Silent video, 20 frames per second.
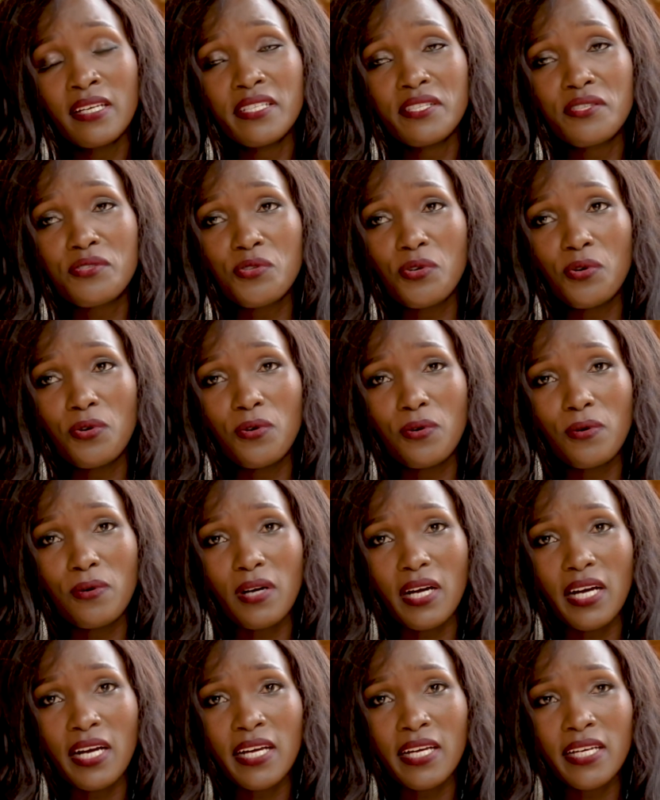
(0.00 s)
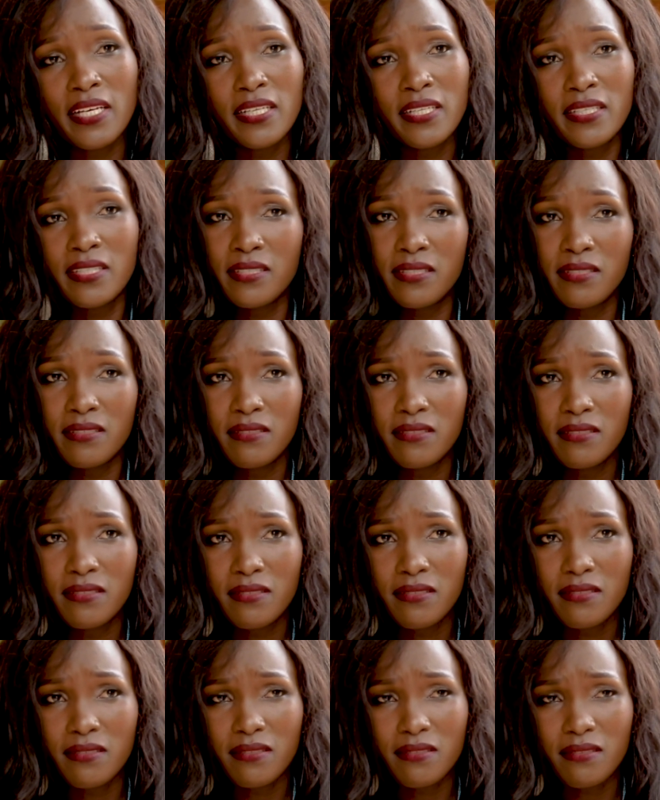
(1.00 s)
So I
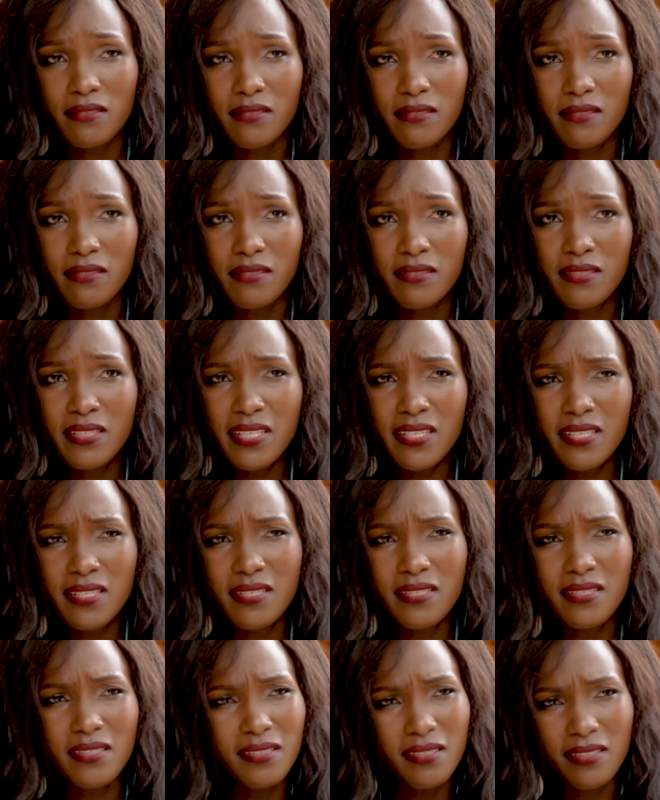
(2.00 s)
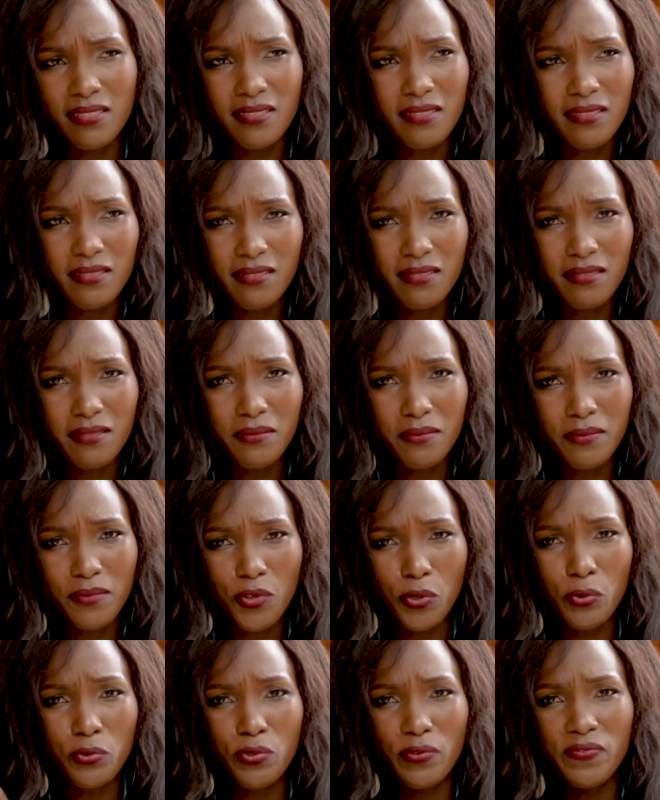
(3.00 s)
just
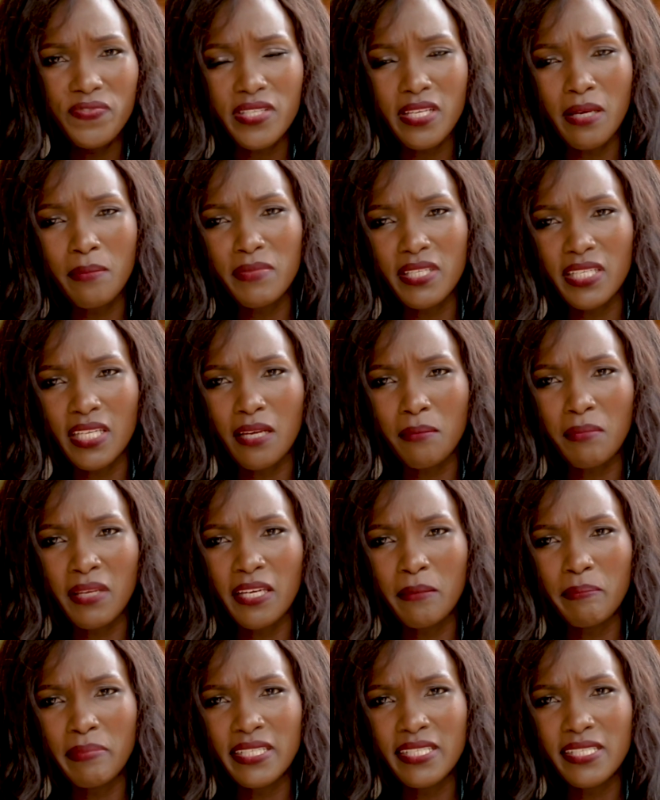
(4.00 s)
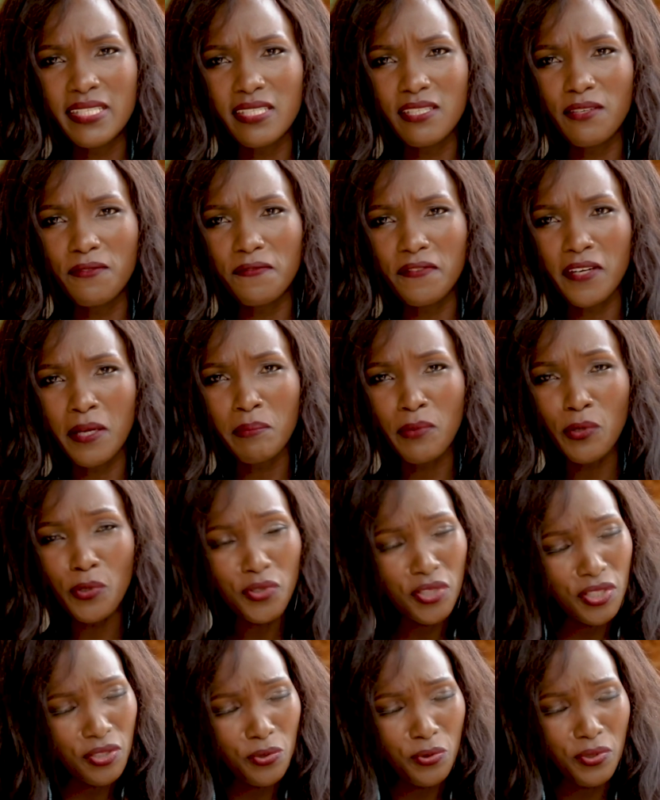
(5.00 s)
thought of something and I'm like, but if I'm
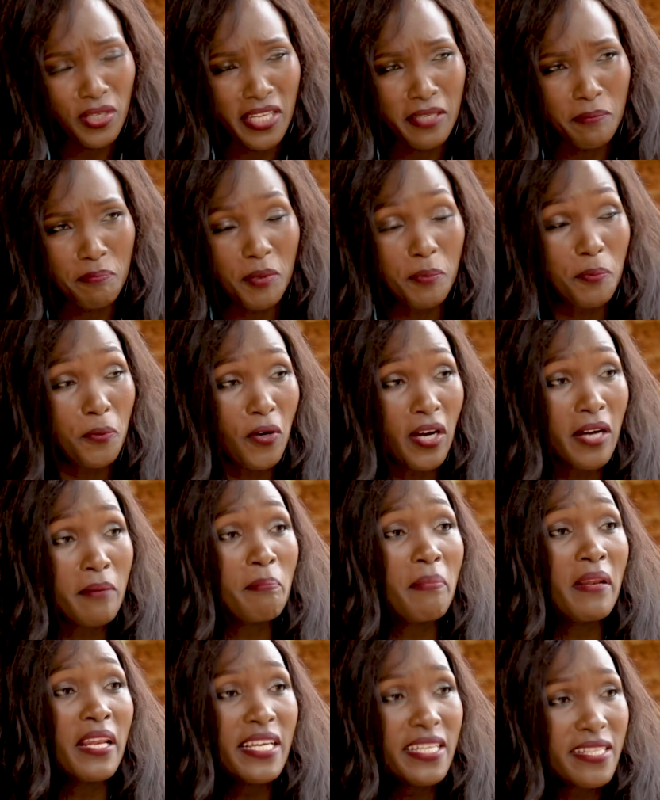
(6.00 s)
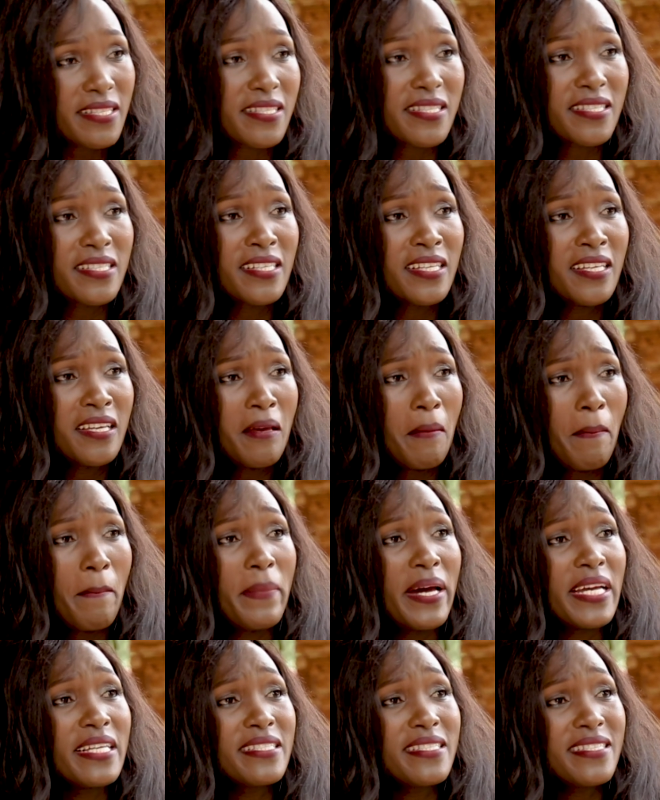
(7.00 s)
looking good and people are blessed
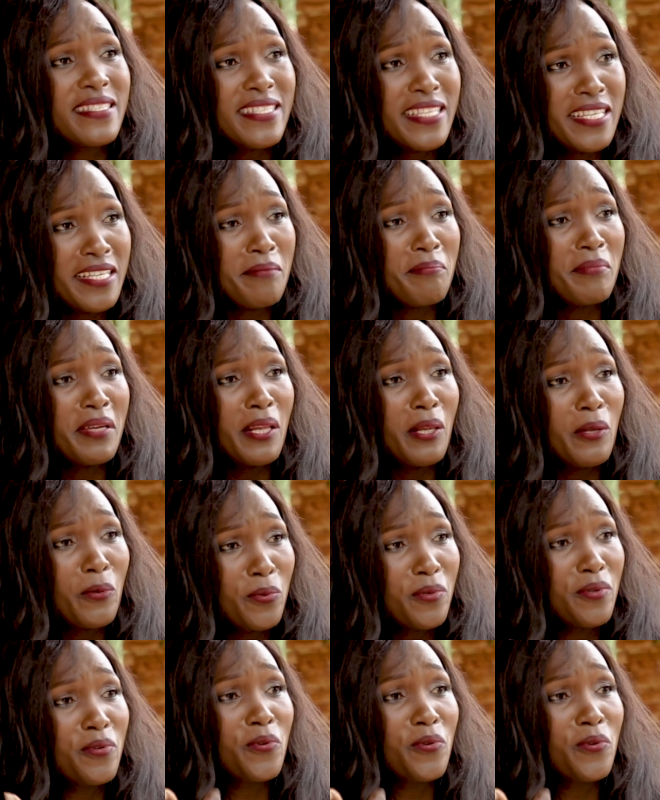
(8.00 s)
by seeing me look